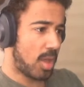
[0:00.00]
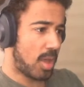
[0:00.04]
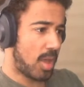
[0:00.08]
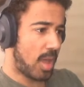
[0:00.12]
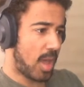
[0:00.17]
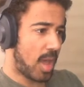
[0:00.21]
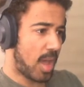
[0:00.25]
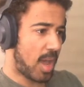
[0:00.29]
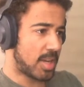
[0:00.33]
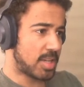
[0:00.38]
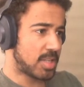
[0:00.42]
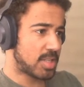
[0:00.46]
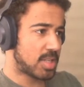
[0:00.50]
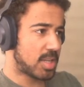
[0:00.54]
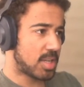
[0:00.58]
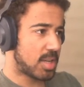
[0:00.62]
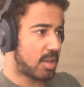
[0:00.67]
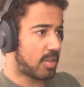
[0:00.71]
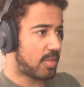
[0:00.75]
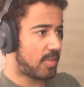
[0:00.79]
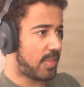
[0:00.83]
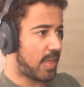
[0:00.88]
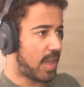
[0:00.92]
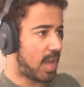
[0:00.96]
And
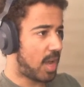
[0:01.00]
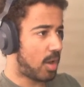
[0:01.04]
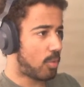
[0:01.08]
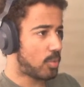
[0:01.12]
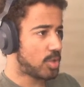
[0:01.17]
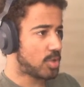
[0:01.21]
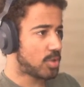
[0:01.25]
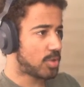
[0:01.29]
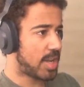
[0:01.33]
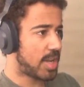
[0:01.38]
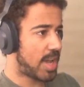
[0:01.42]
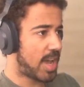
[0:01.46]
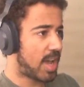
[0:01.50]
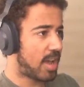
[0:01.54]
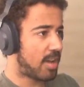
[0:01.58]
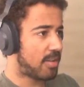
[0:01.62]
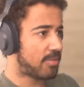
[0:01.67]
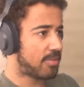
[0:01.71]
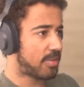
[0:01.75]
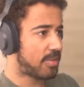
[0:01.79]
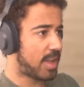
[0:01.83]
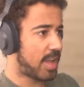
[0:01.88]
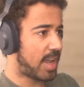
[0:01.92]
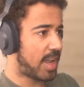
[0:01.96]
there we should
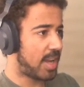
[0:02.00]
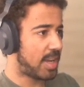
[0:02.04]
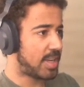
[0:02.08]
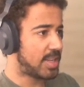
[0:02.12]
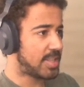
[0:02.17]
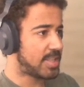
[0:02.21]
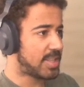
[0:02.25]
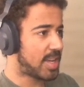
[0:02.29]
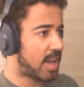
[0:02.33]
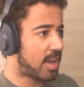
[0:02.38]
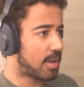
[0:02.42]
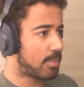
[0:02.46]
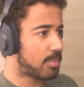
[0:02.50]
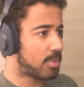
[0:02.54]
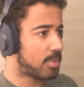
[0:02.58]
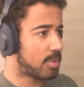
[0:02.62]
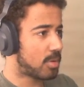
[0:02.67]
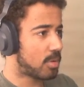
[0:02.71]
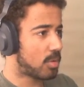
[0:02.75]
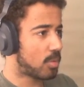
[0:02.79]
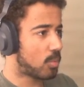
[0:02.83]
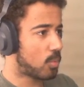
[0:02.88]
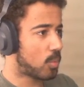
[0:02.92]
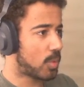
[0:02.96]
have a tab
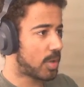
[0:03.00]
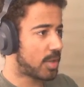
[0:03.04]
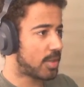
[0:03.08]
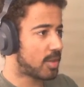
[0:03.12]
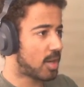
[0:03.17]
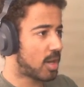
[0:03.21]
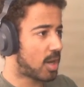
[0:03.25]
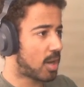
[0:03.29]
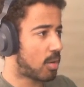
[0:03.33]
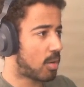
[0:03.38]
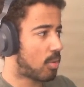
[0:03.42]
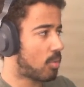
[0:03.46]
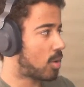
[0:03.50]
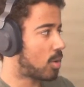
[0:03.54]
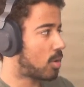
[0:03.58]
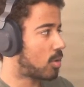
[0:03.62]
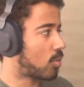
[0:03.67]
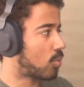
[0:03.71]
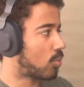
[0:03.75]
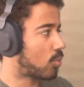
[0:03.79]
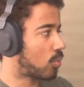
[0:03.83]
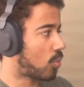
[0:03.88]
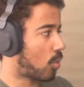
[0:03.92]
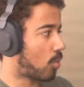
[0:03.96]
with our
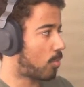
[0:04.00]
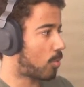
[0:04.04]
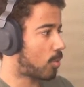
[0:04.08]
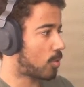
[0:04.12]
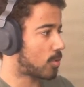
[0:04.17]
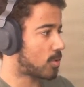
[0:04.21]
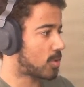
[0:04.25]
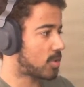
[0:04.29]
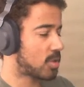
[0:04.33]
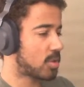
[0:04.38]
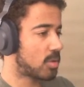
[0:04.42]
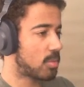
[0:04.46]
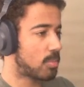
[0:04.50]
robots